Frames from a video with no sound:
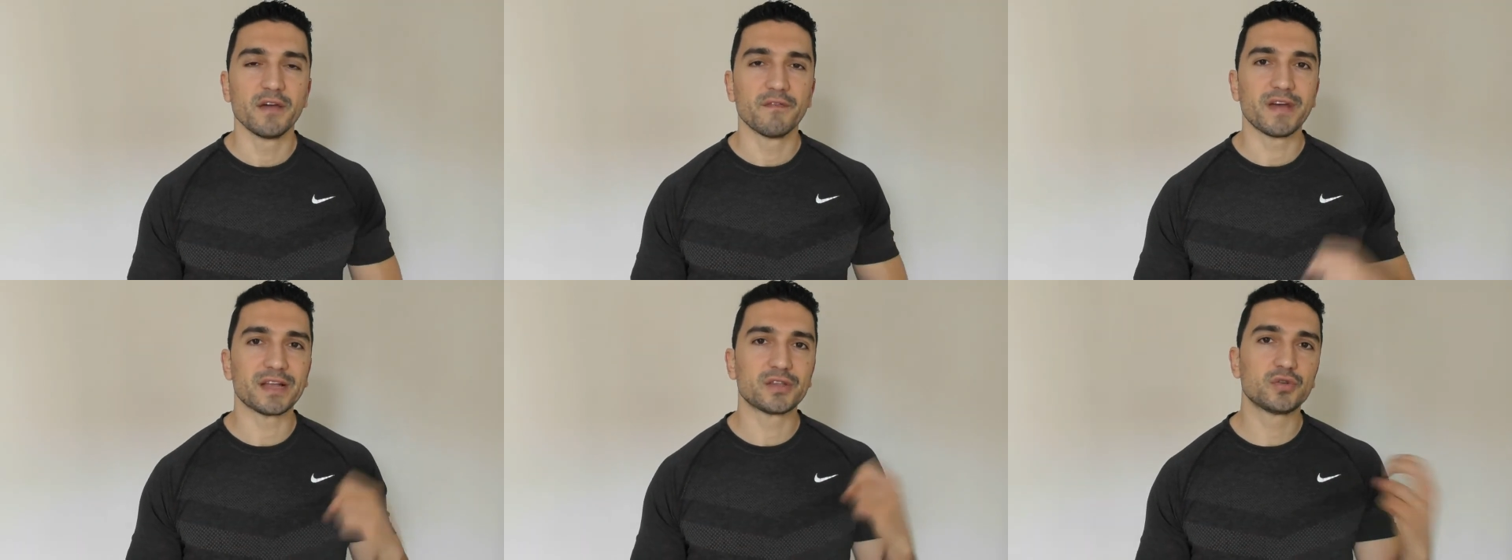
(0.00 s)

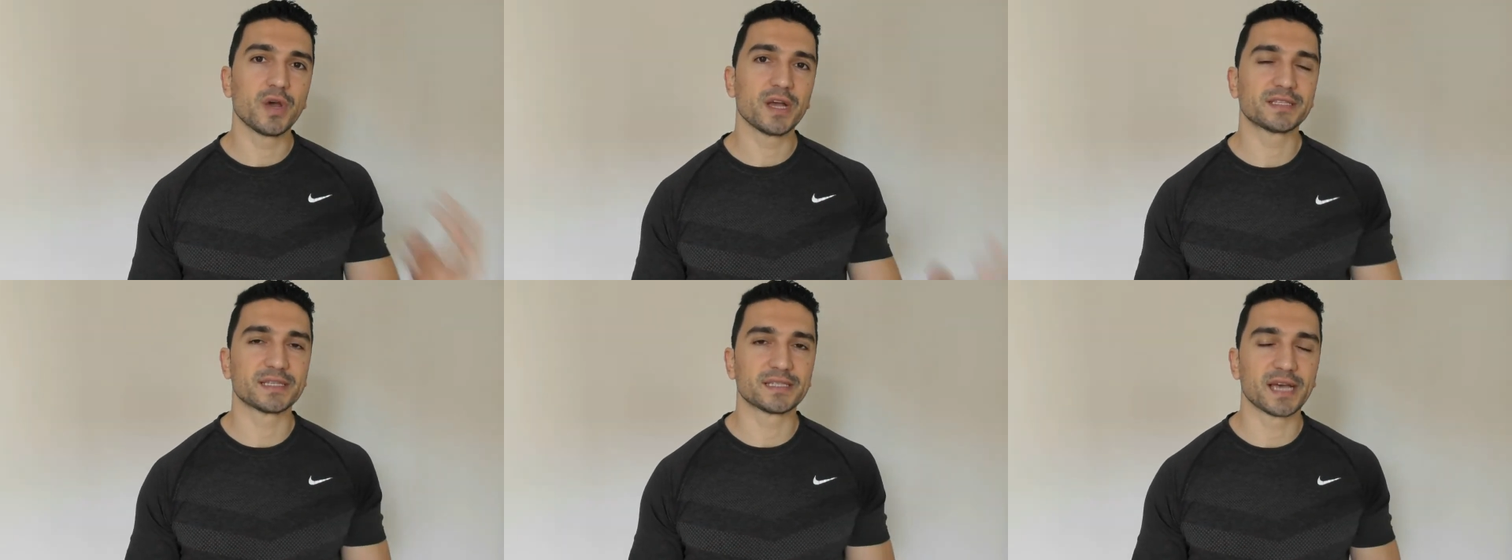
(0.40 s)
Well,
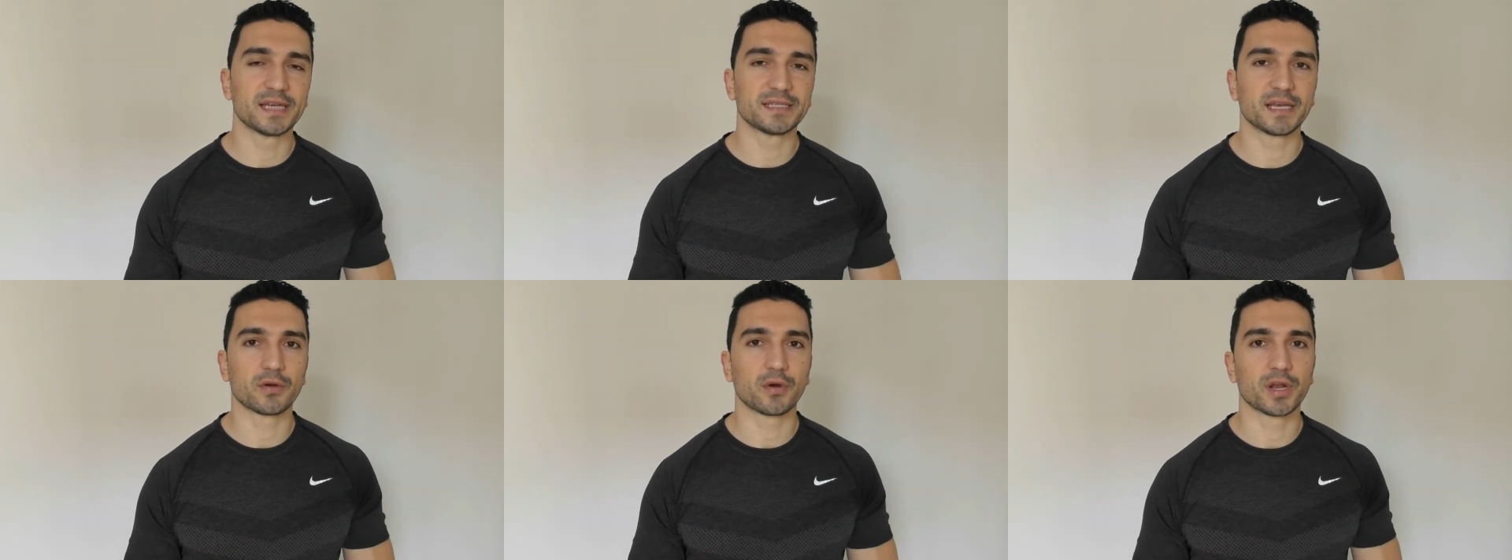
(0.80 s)
two
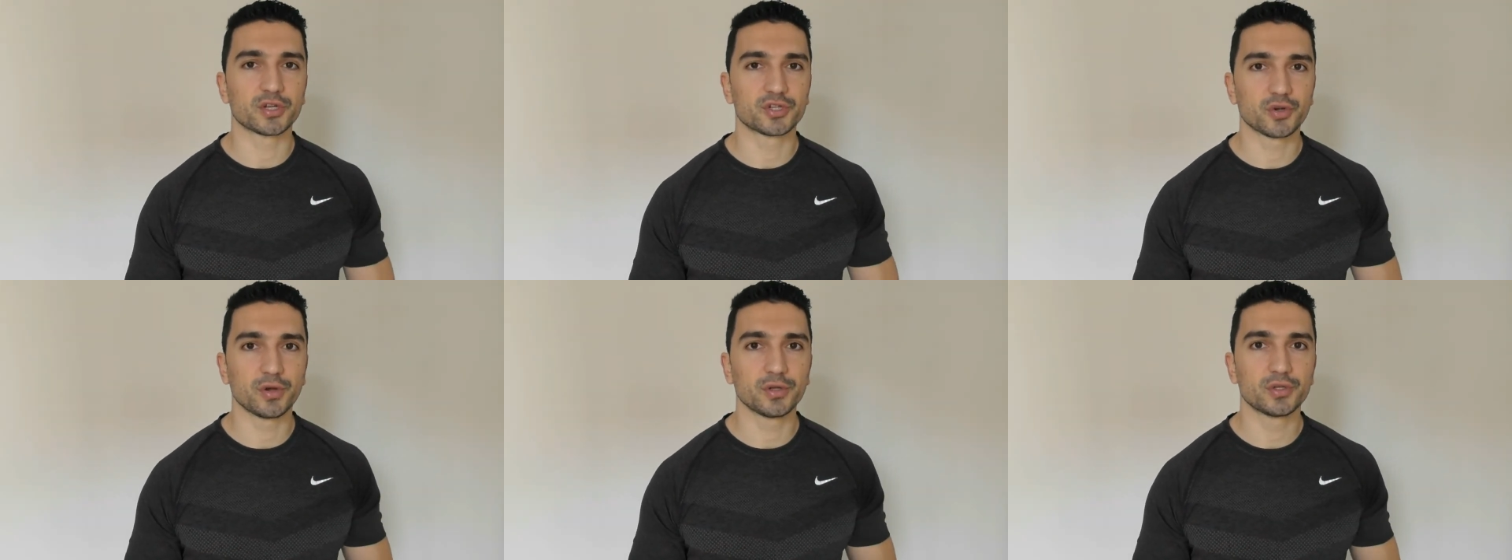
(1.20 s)
exercises I'm going
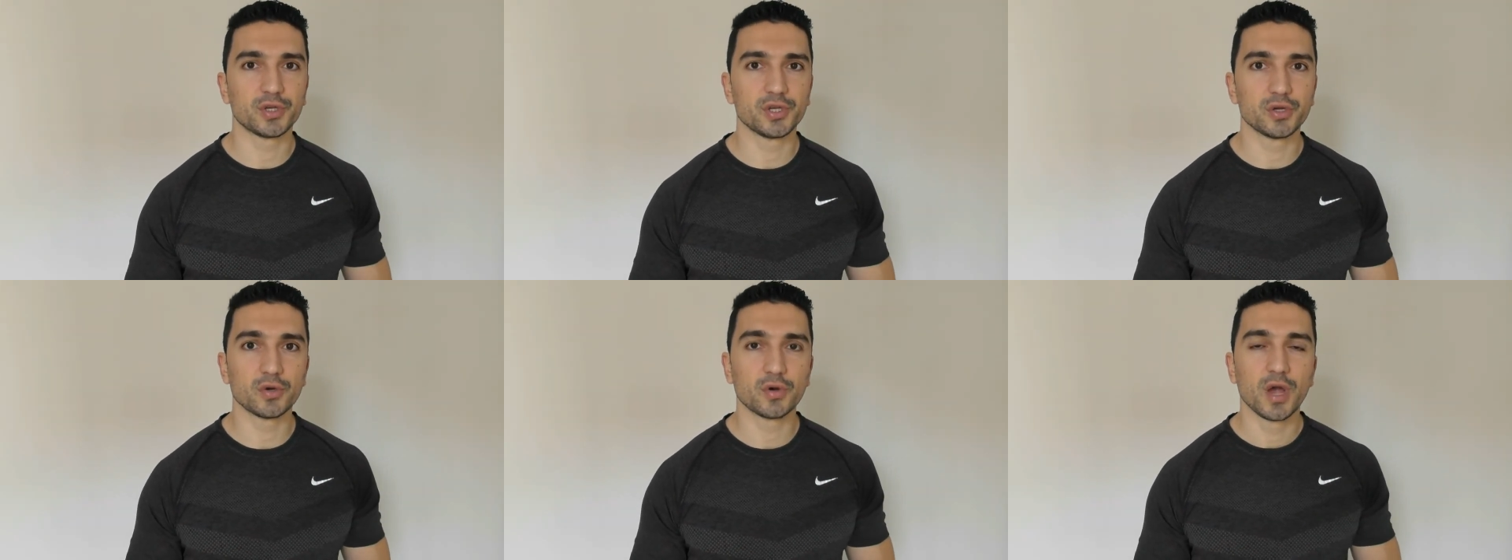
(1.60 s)
to show it to
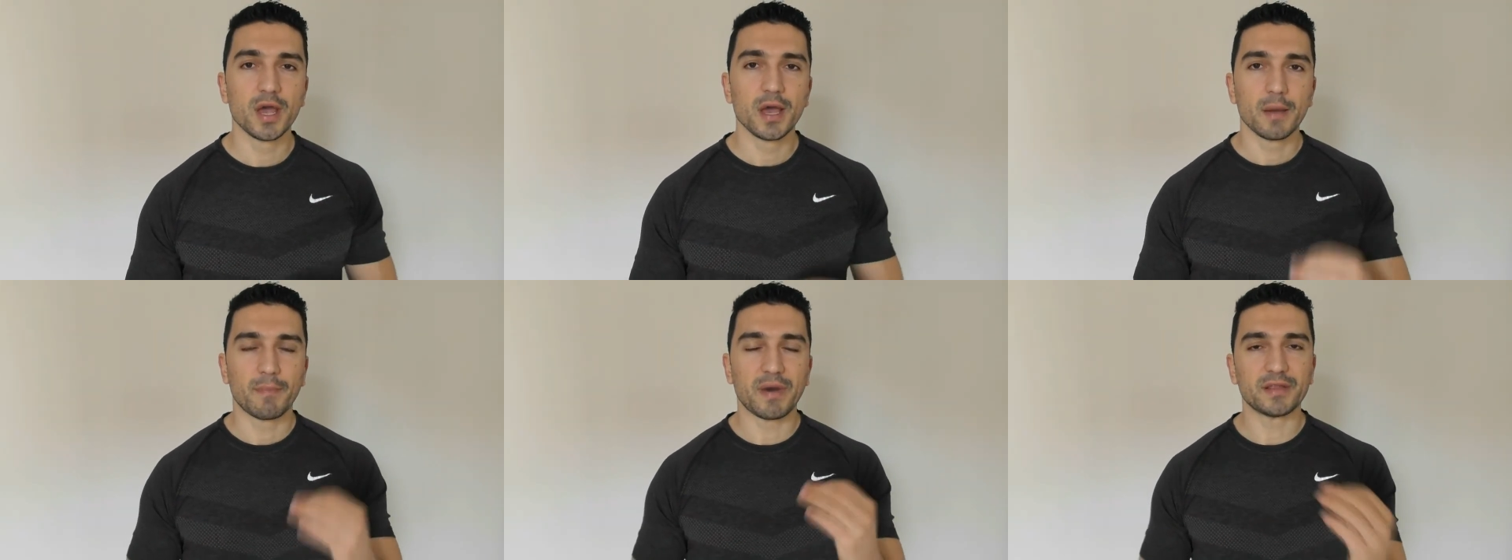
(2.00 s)

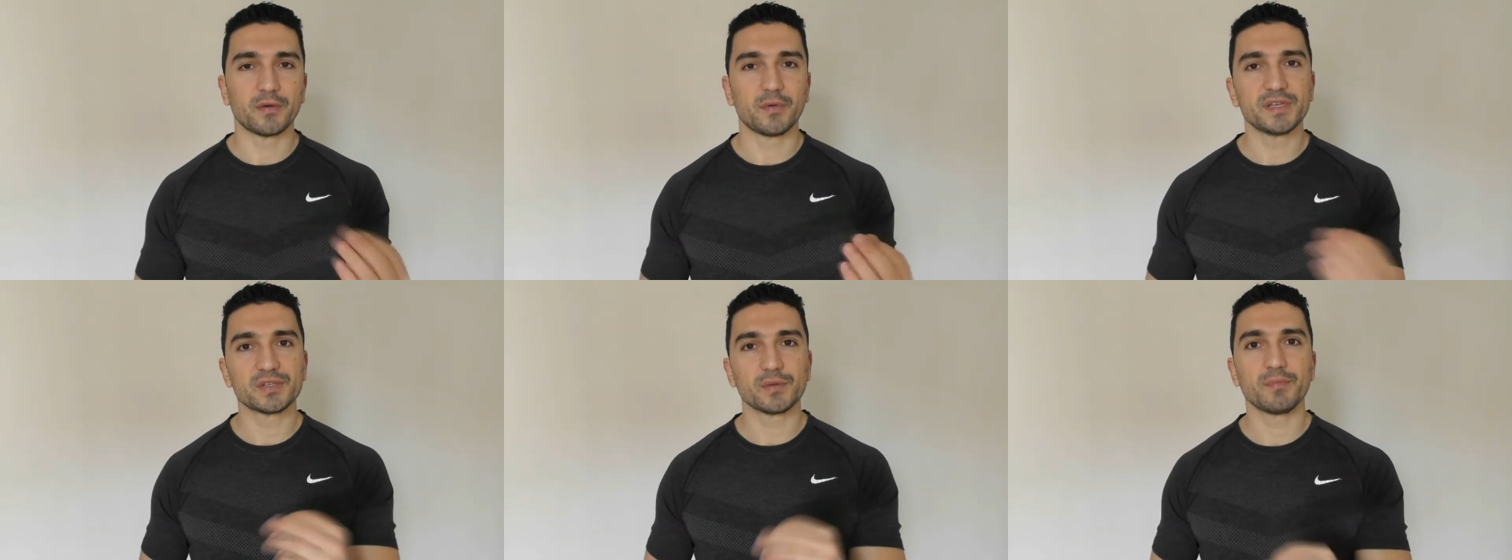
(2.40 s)
you, but the
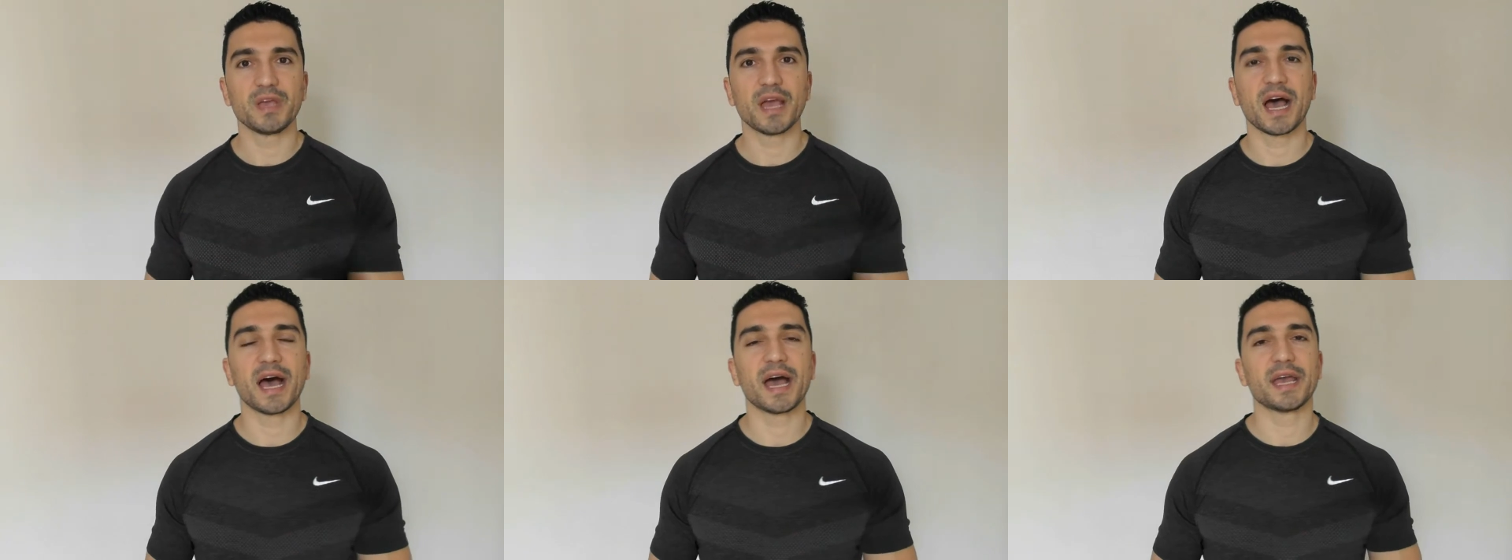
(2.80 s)
reason
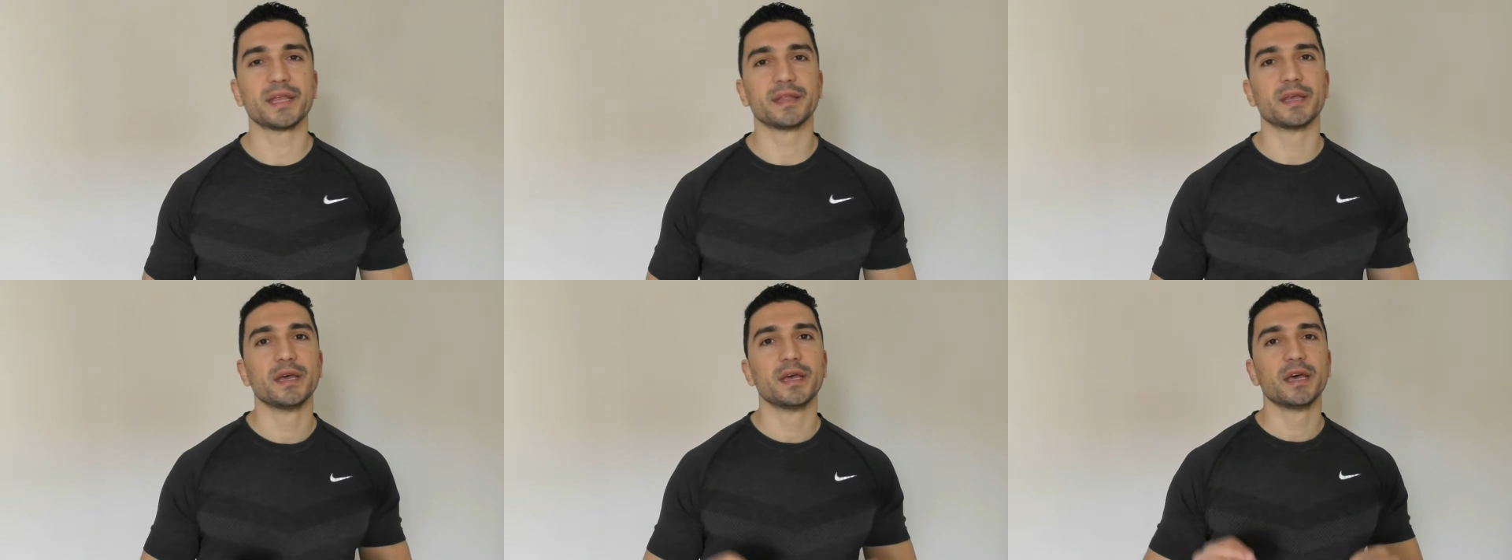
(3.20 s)

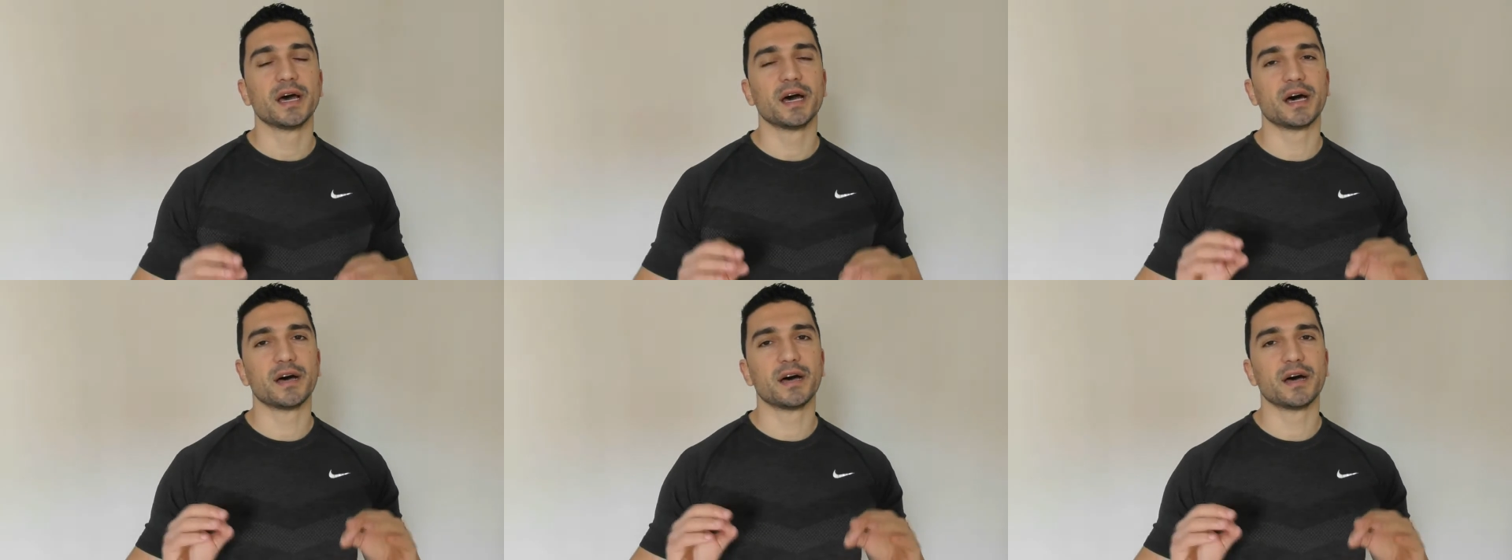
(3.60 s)
behind